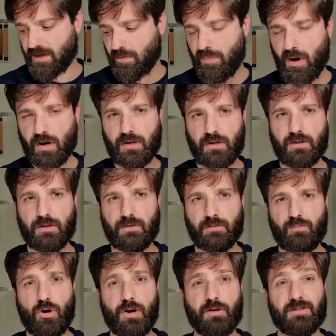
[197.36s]
Parker
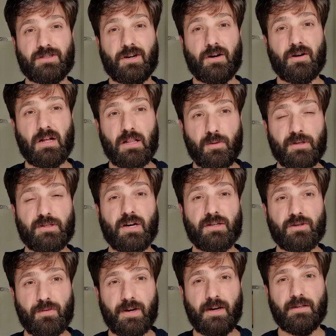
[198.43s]
products are a little bit
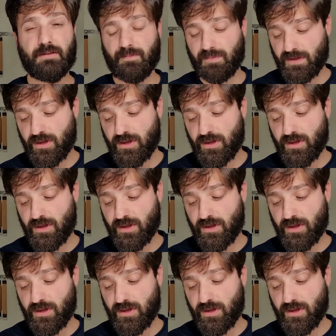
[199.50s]
underrated.